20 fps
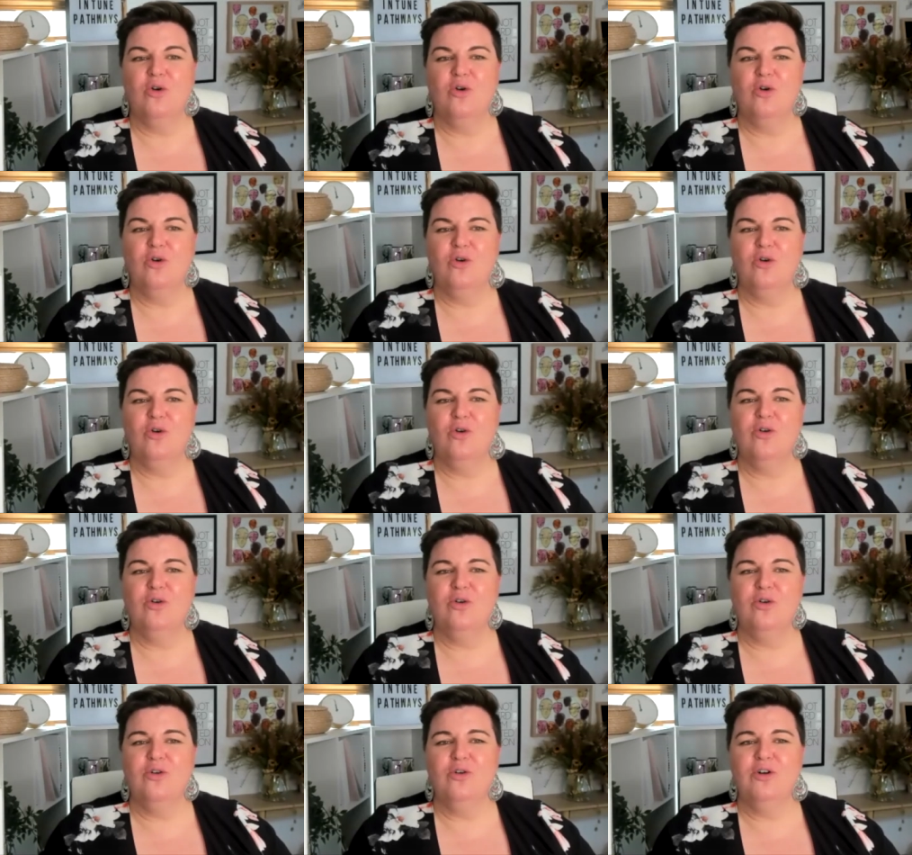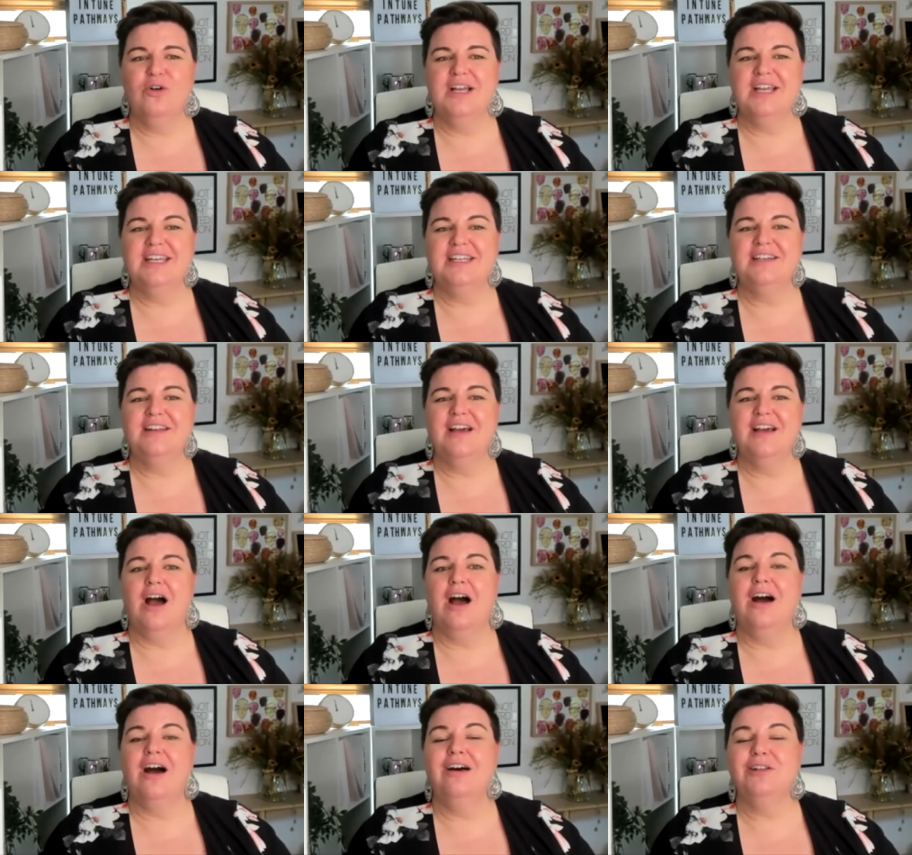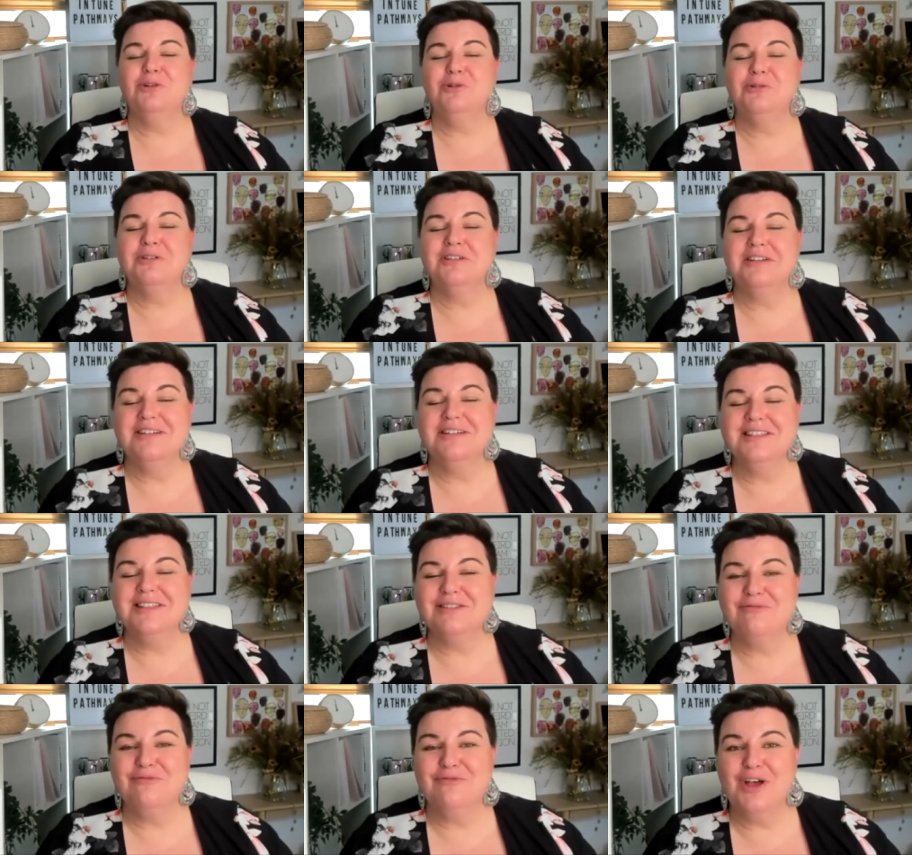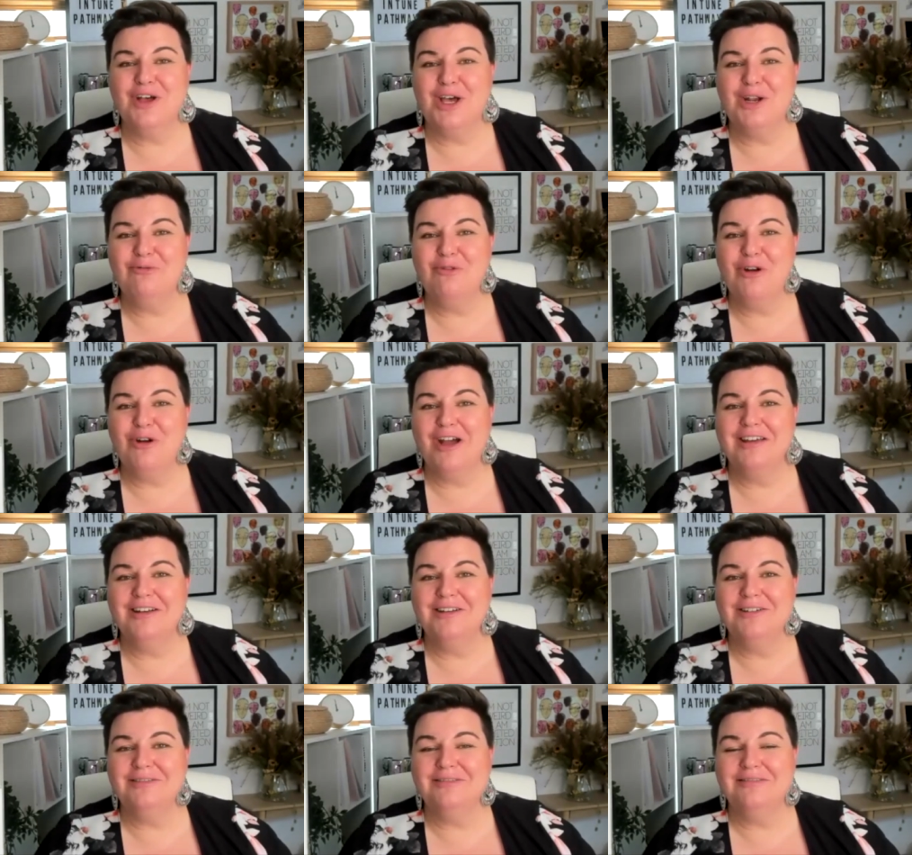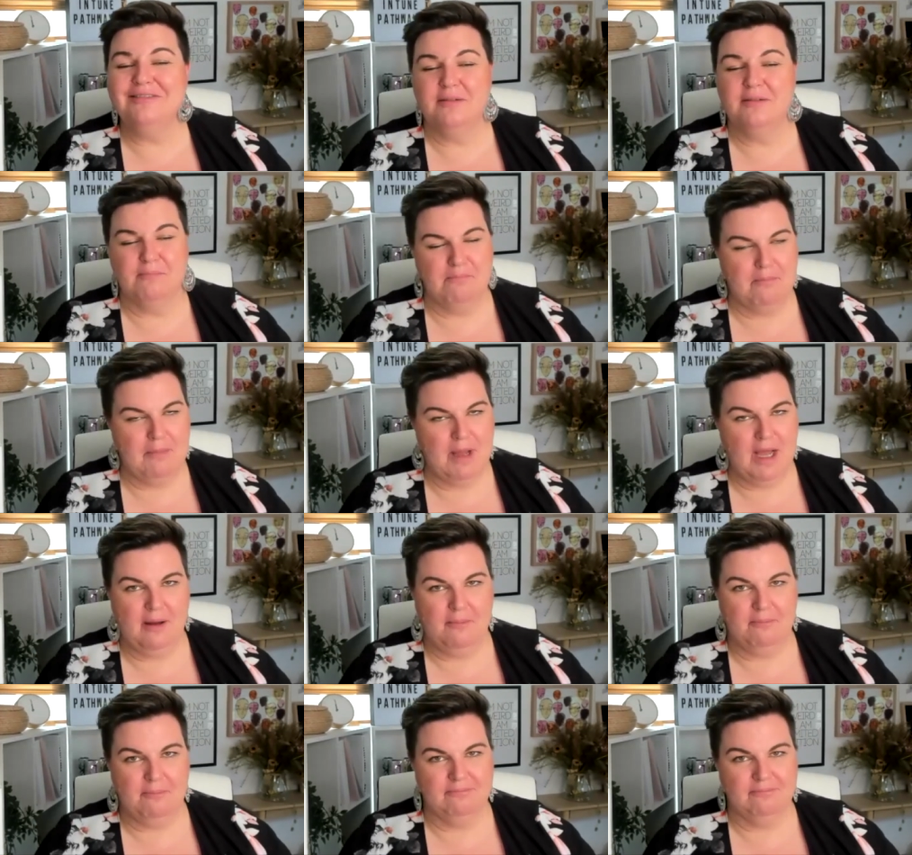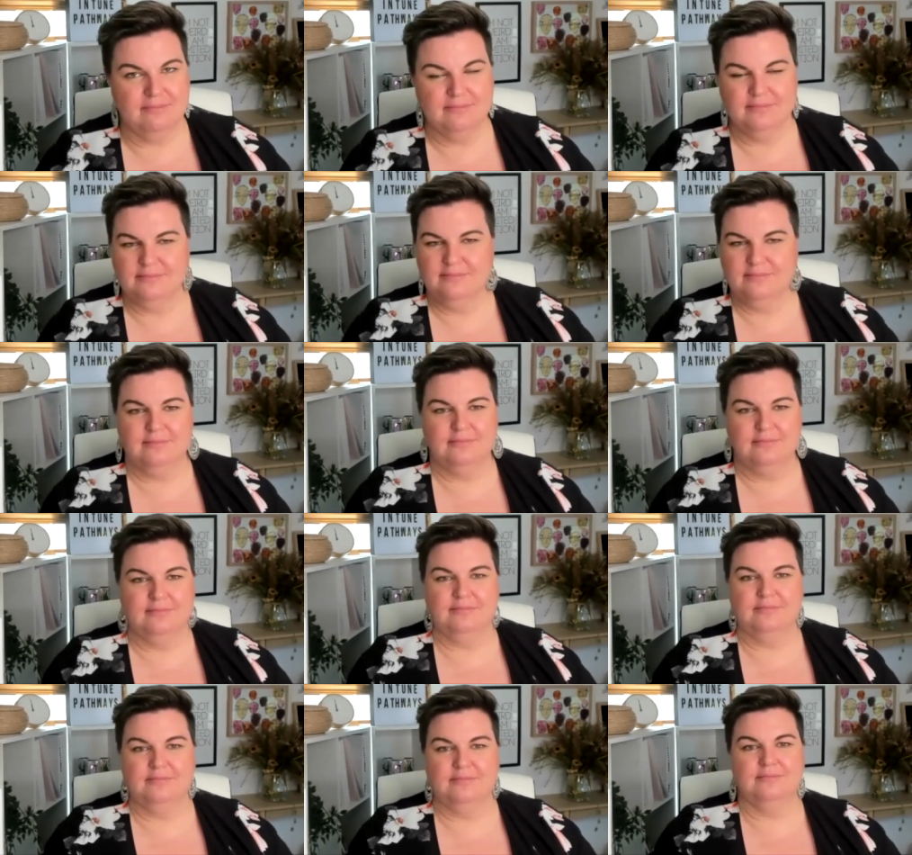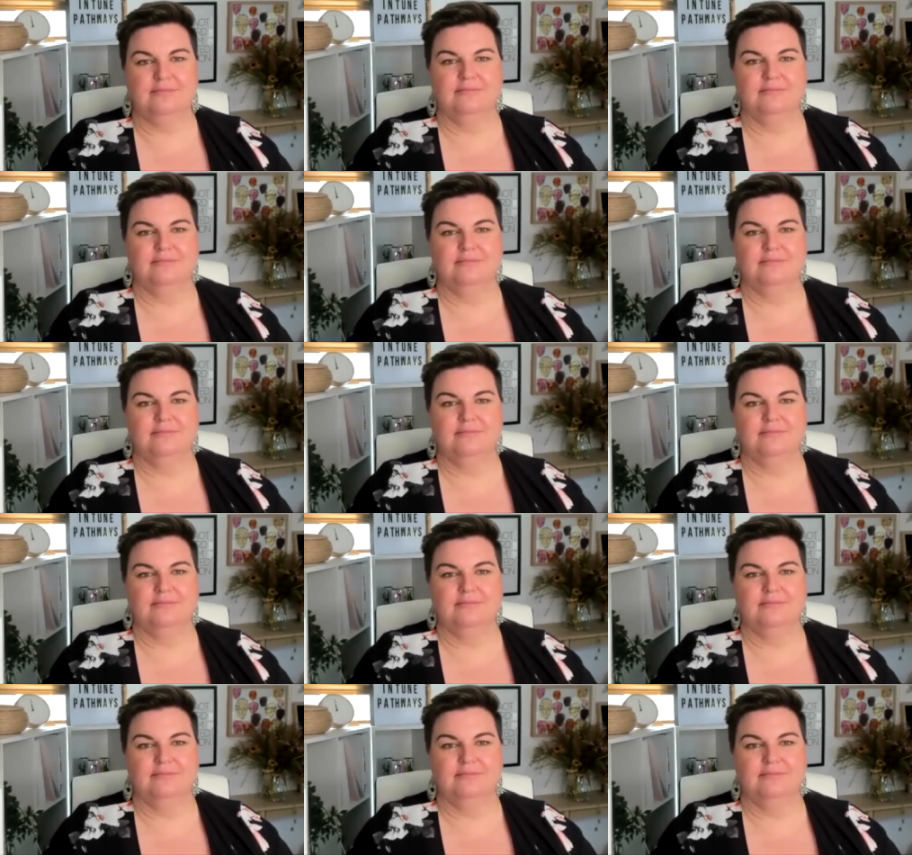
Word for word: Or an I'll organise the fun run mum. Mm-mm.